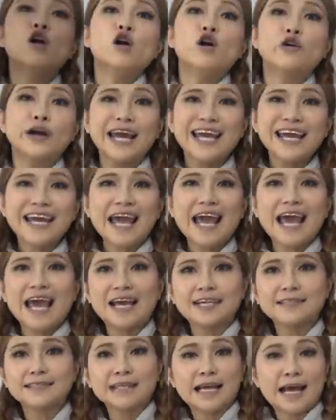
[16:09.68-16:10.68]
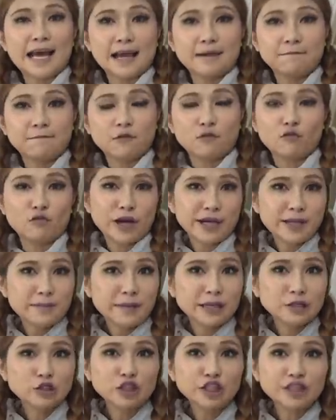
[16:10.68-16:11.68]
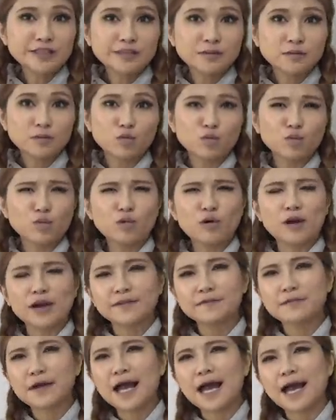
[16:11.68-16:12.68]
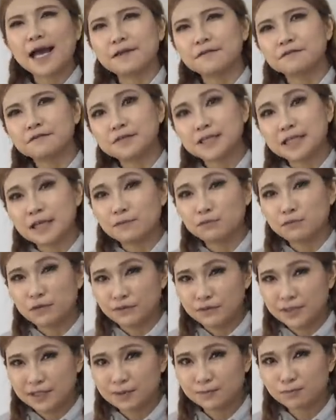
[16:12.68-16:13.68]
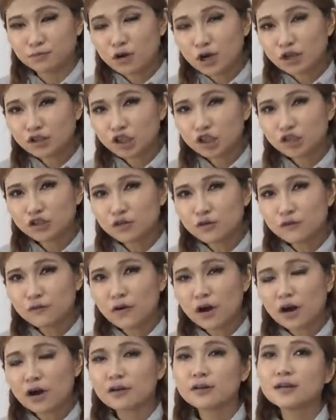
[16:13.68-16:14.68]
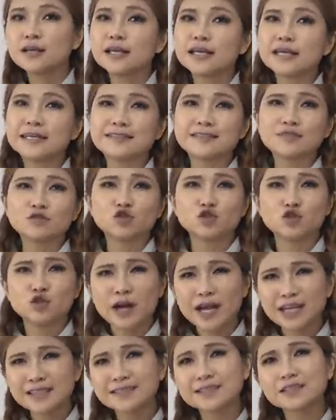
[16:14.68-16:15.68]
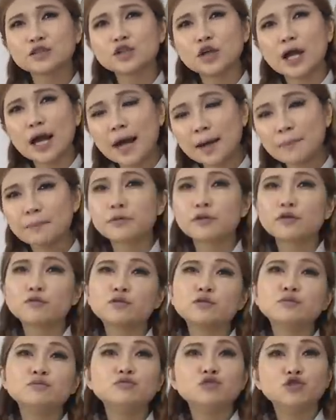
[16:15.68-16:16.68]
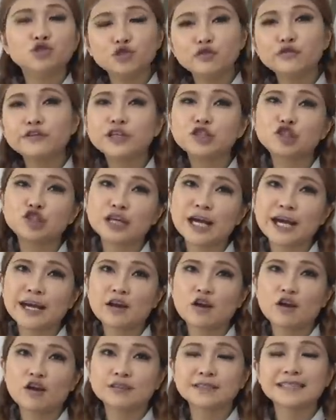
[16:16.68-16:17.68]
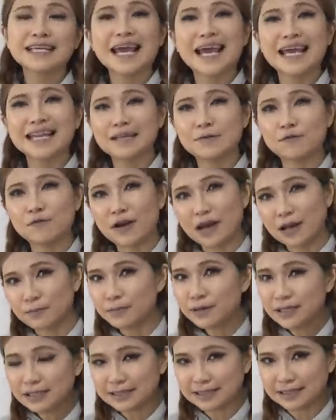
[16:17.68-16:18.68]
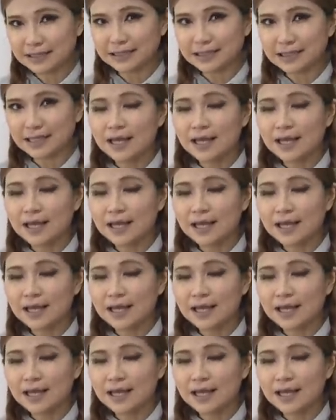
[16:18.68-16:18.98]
Okay, as I've already mentioned, what I've done with this project so far is address upper room UVGI cost and availability.